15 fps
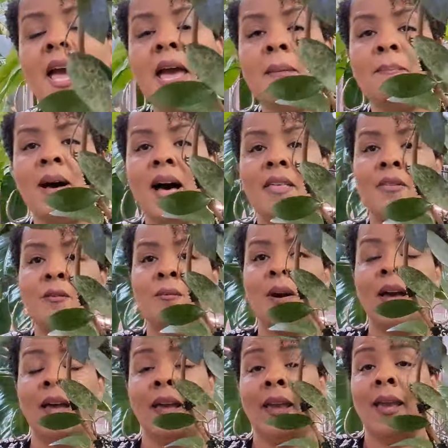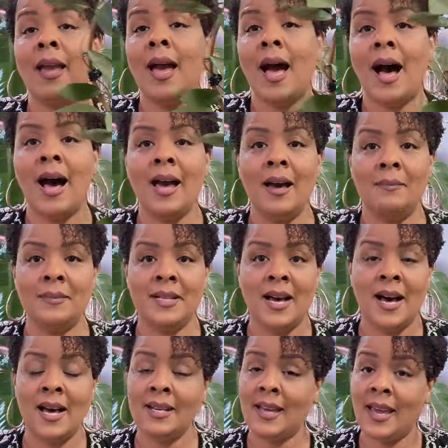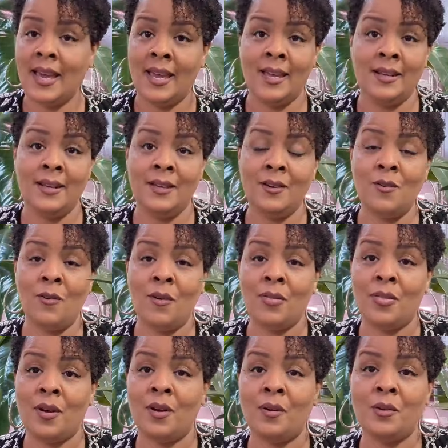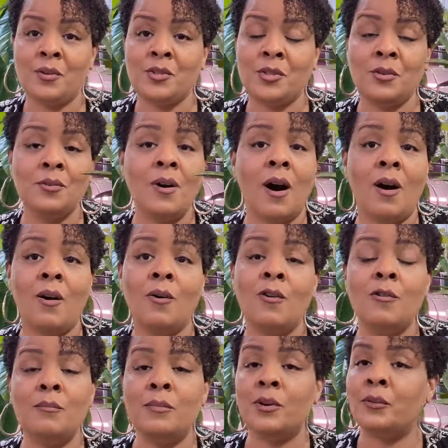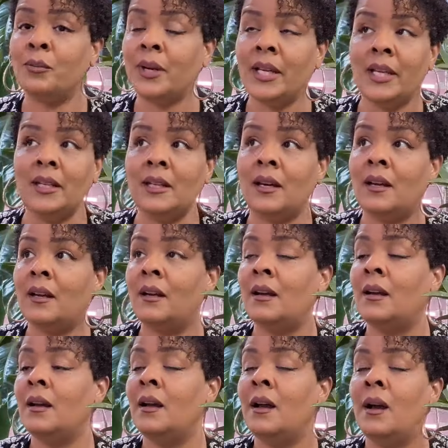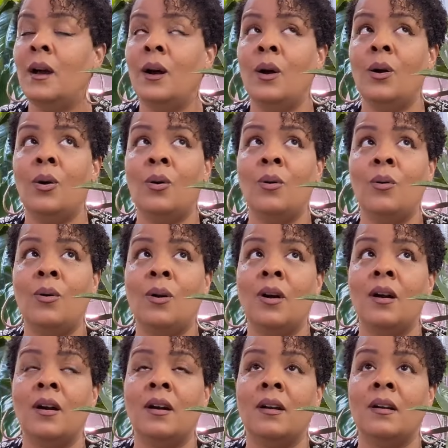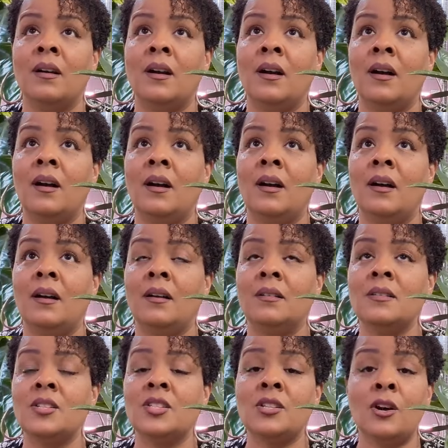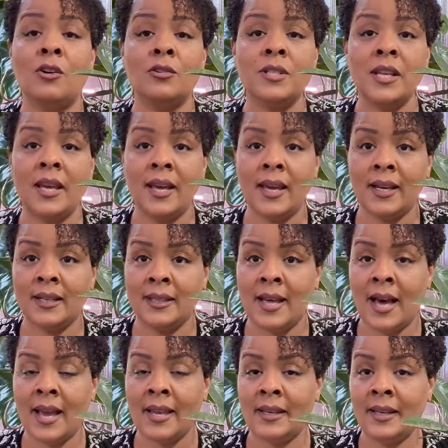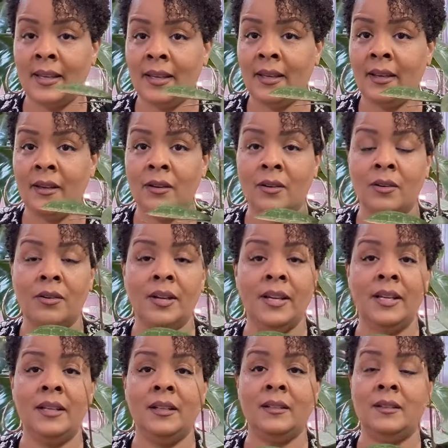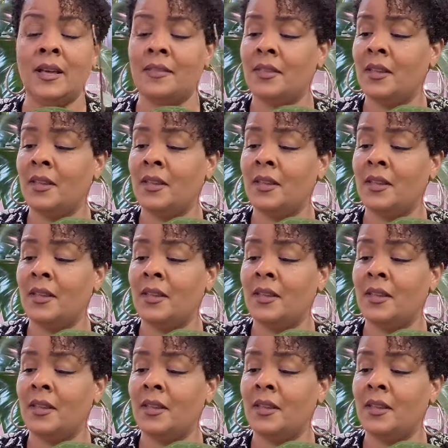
And by the way, I am not hating on those who own Barina or Soltech lighting or any, I